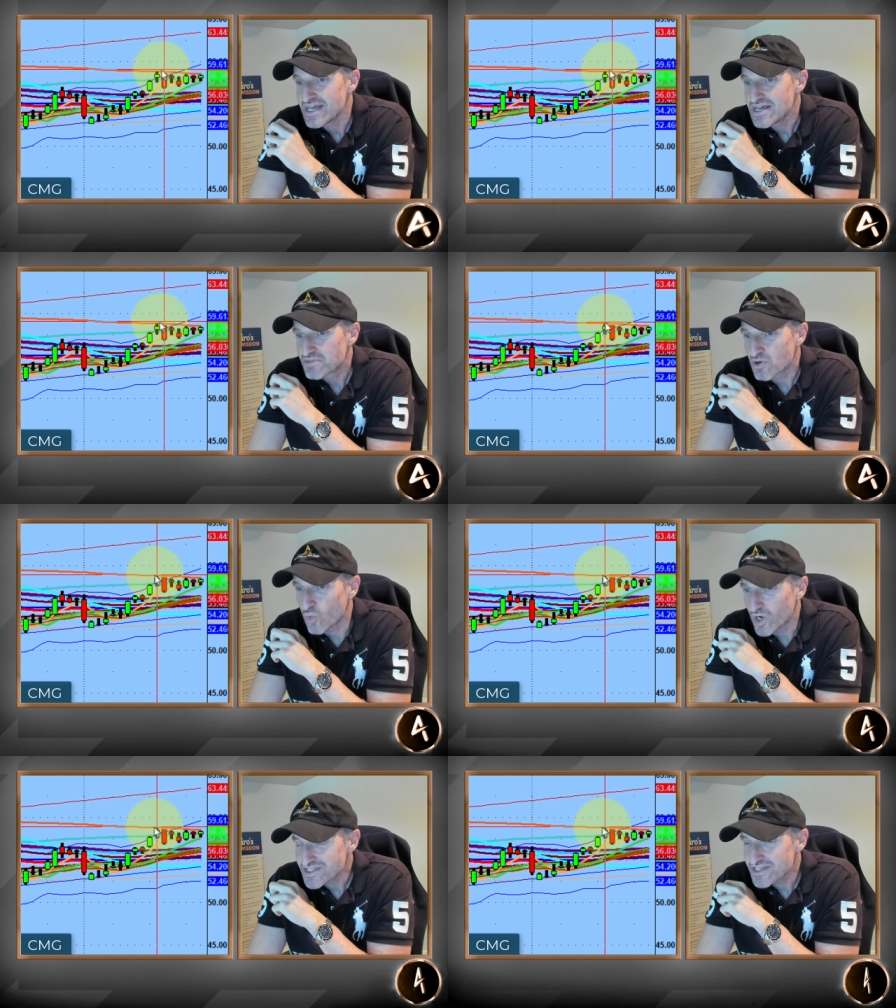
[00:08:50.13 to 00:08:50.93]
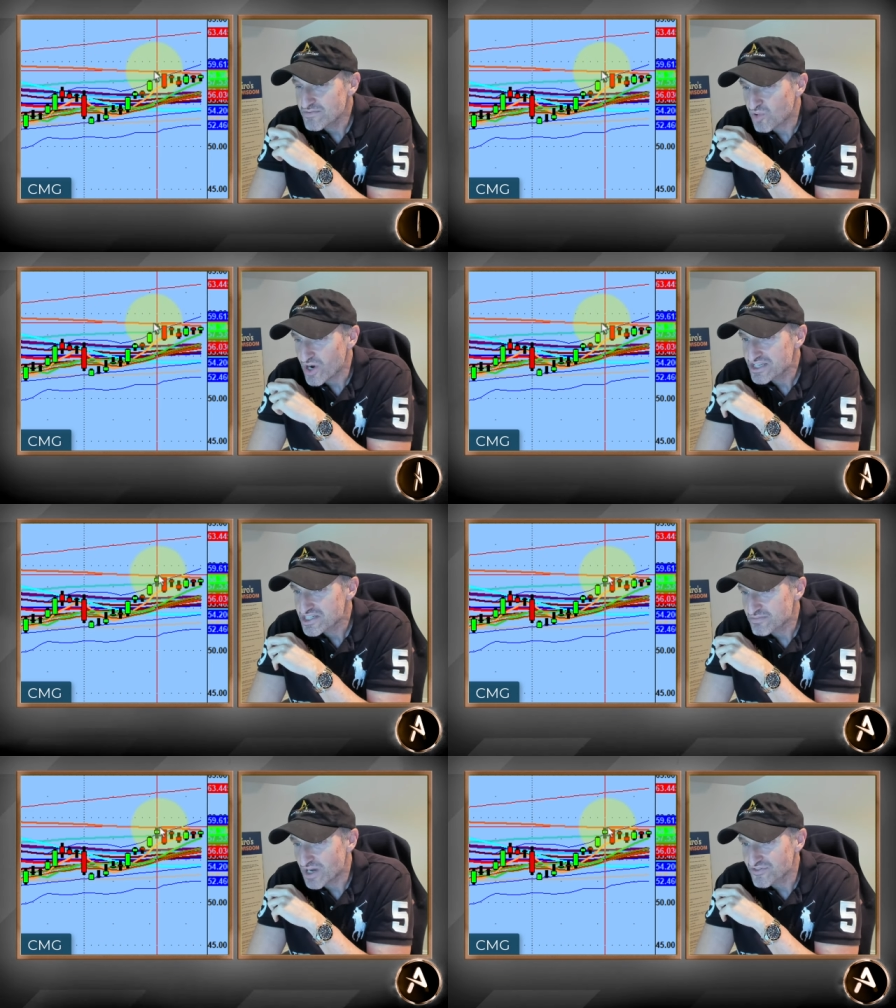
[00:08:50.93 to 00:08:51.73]
But once it breaks
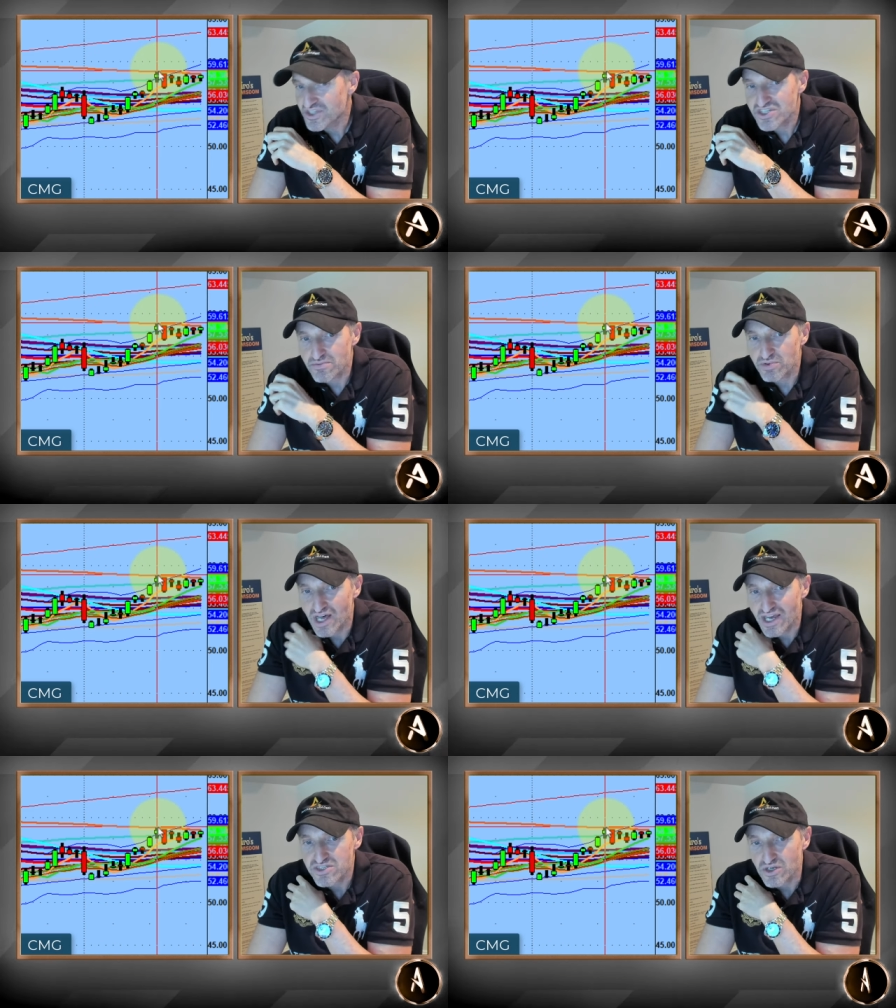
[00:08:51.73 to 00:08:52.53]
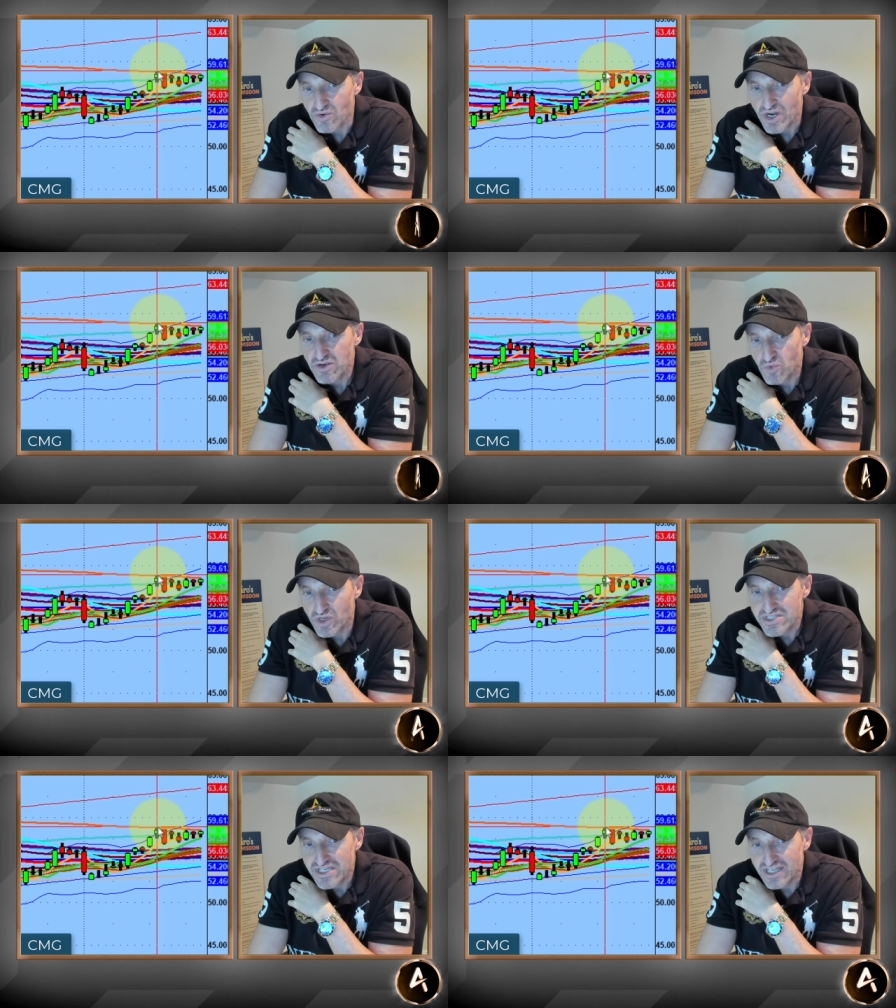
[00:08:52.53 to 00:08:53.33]
above this supply zone, right?
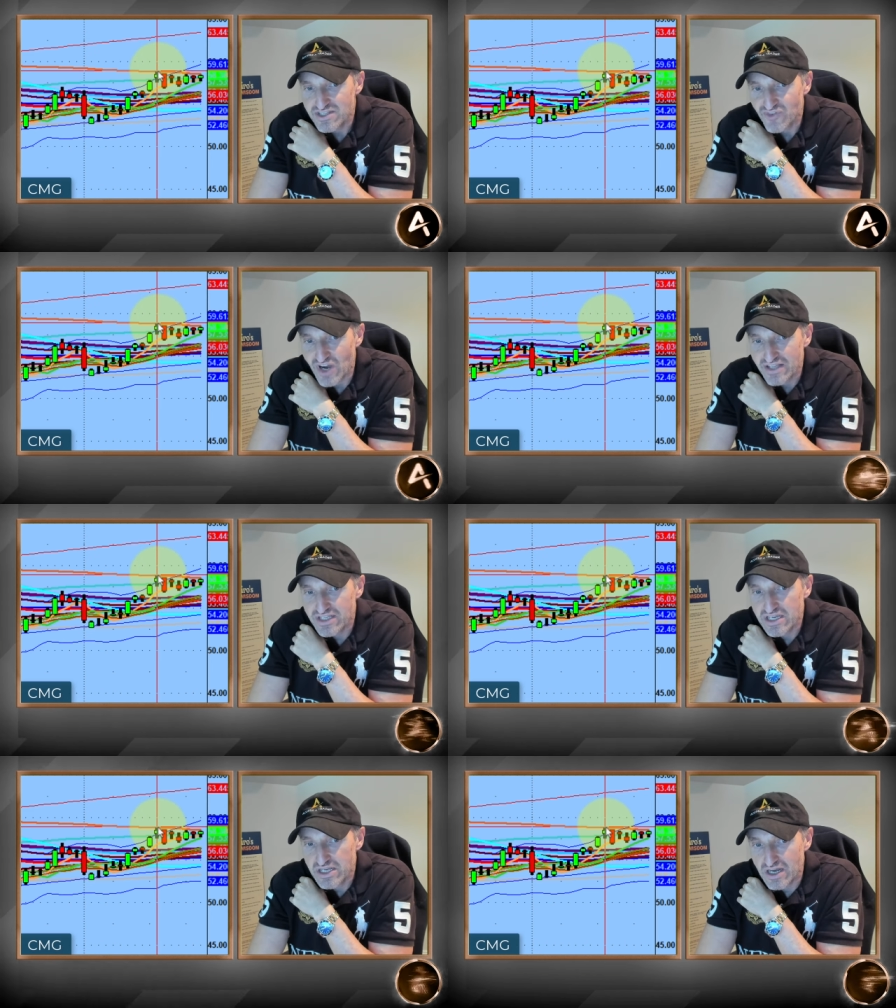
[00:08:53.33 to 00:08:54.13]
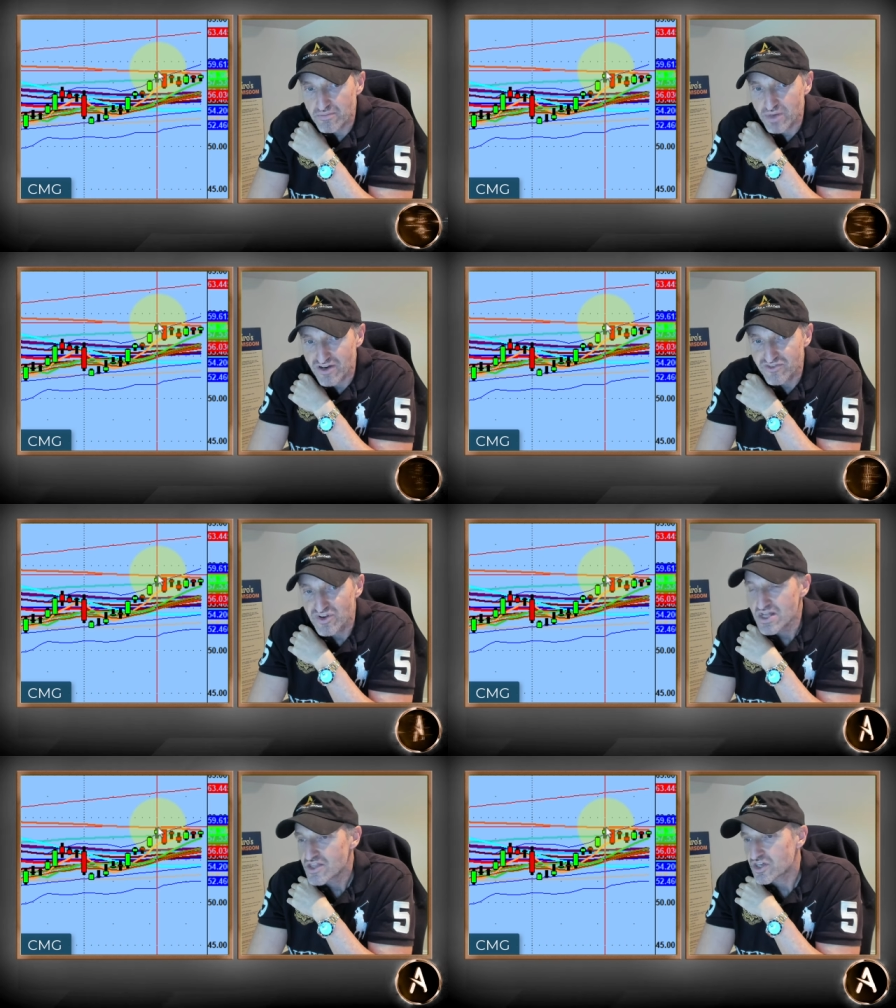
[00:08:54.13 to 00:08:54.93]
Once it gets finally g- above
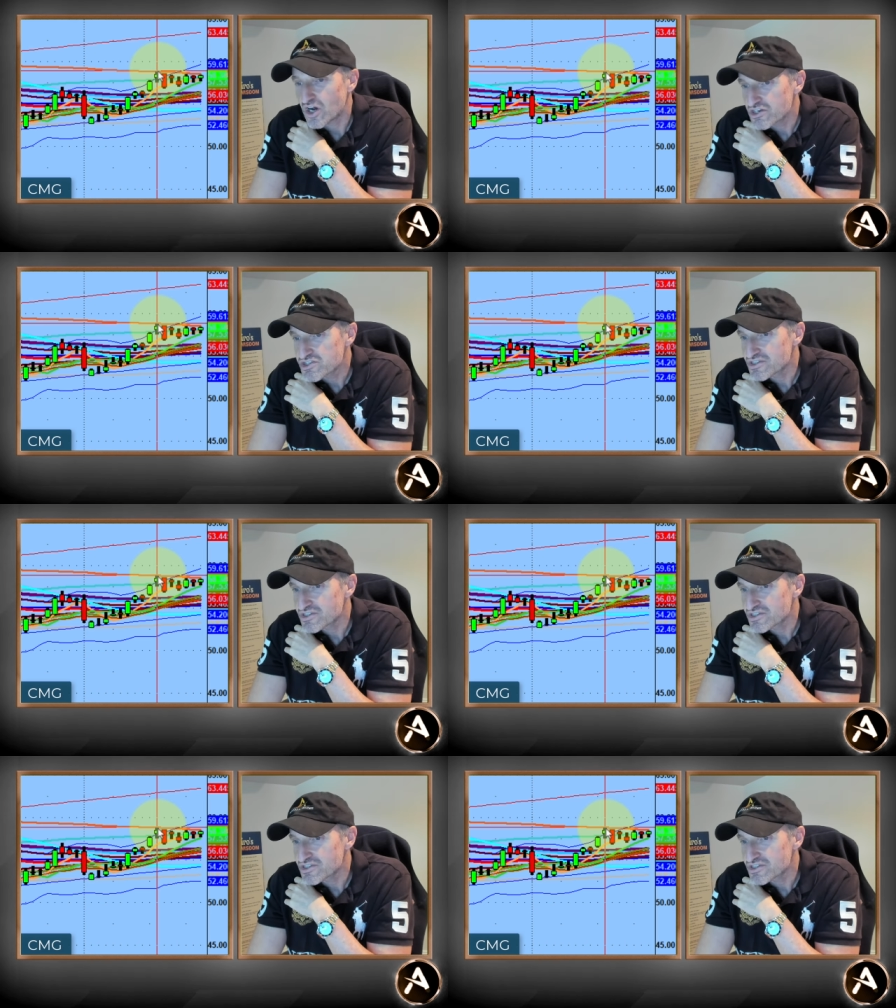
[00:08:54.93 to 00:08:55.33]
the 100